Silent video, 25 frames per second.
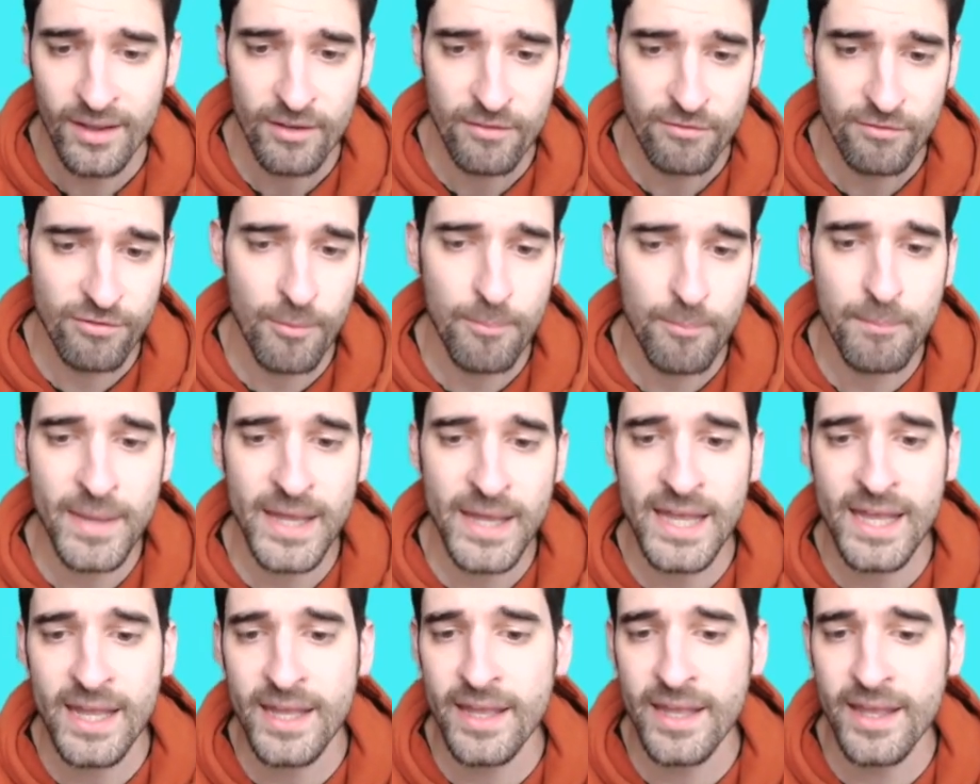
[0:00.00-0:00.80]
for
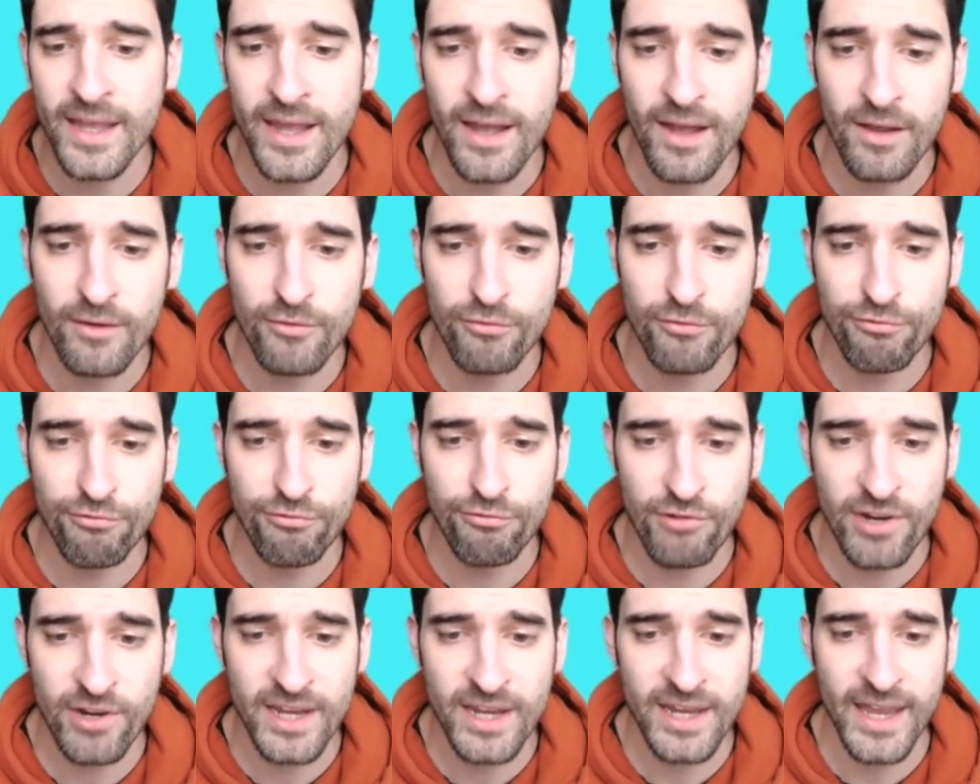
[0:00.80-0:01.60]
me, a
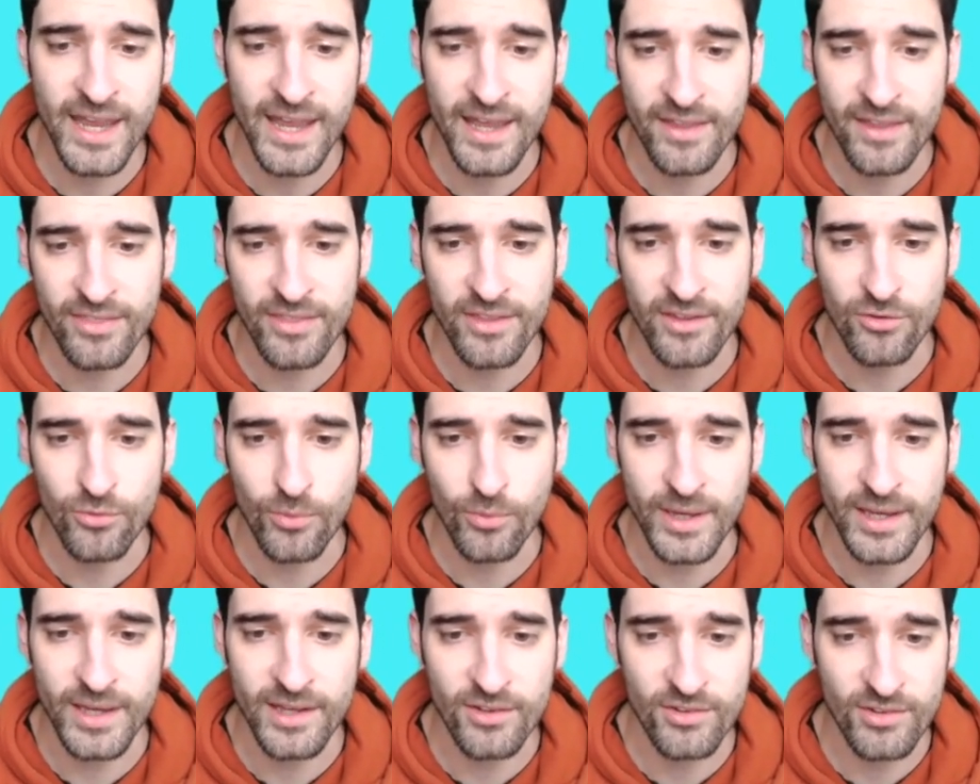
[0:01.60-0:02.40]
free hit this
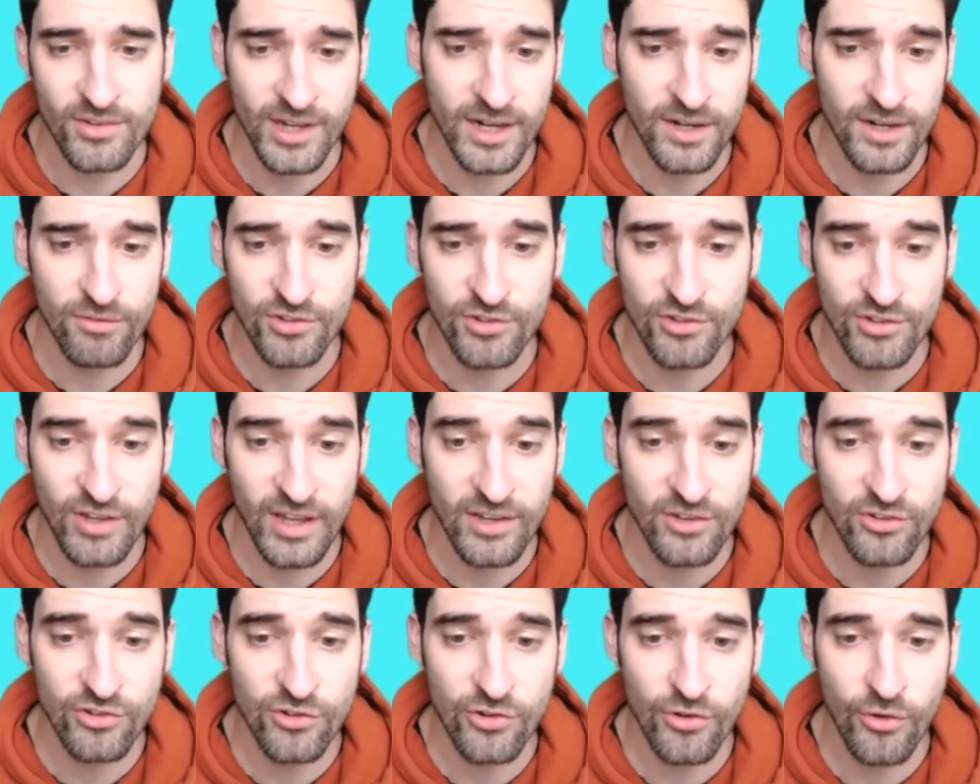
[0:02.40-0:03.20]
week is kind of
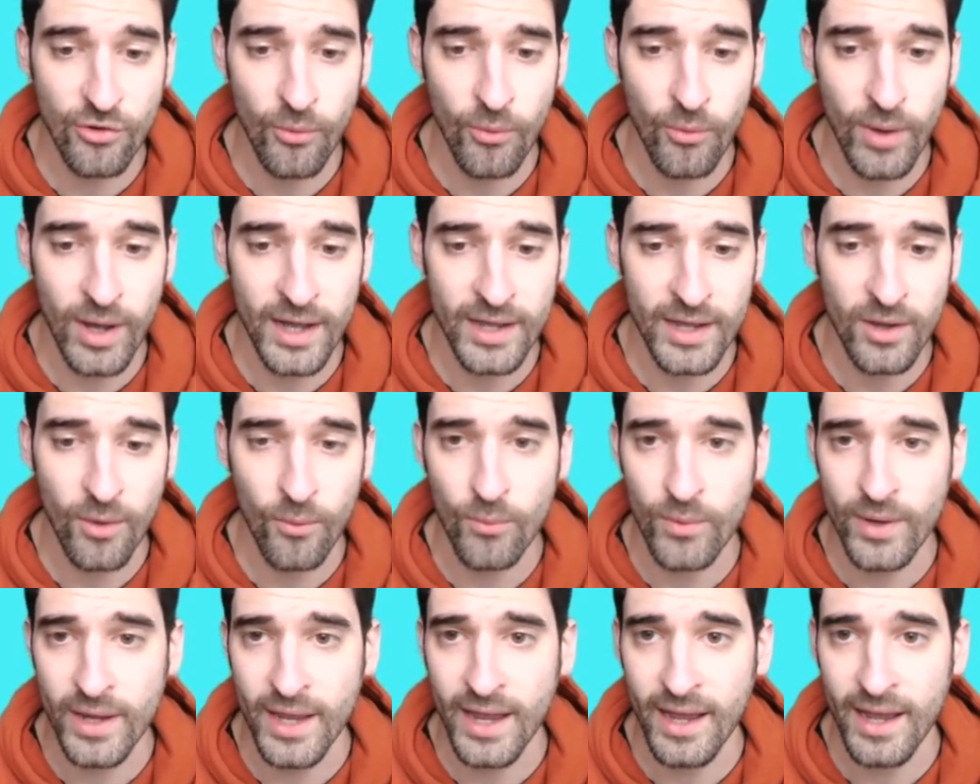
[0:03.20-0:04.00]
essential. I
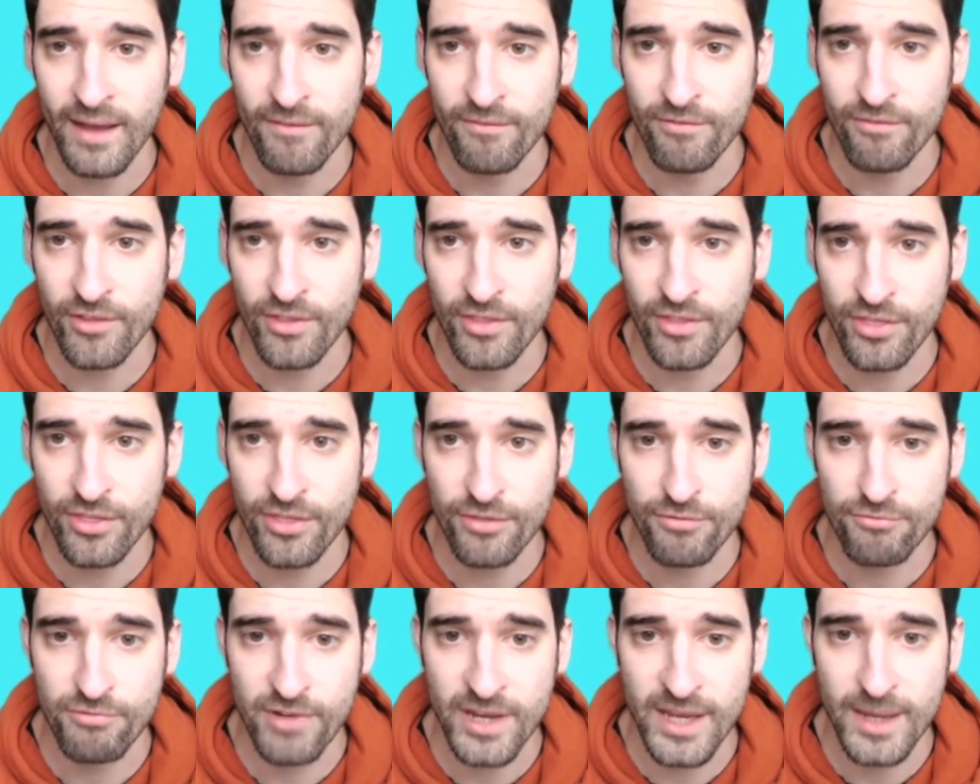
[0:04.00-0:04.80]
only have
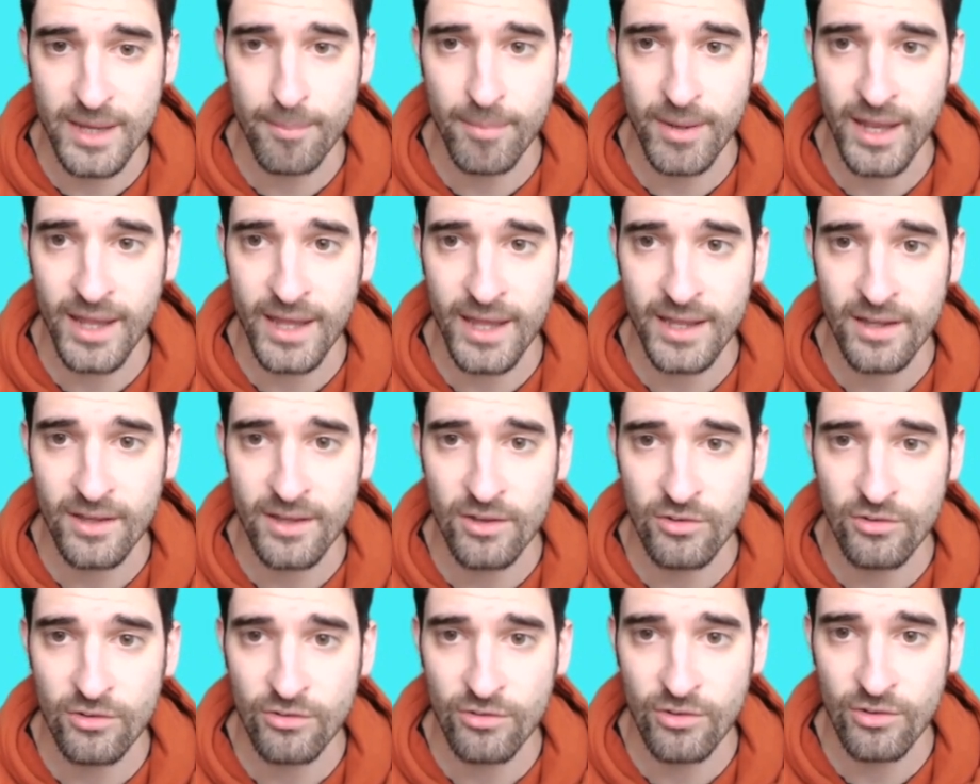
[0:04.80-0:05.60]
3
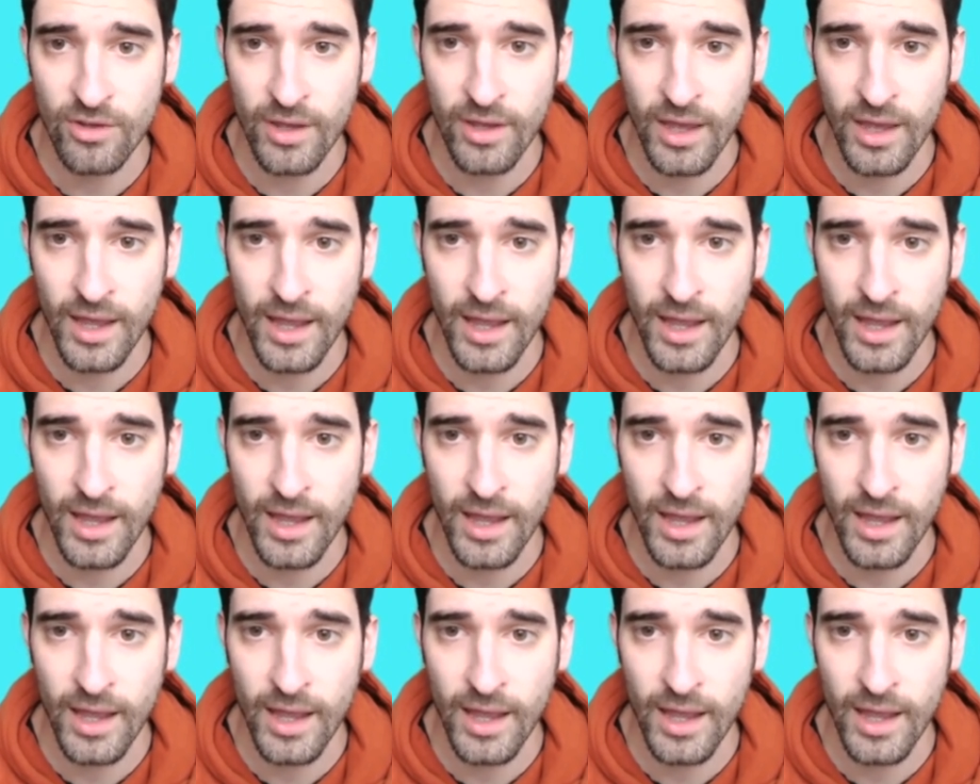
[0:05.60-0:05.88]
players,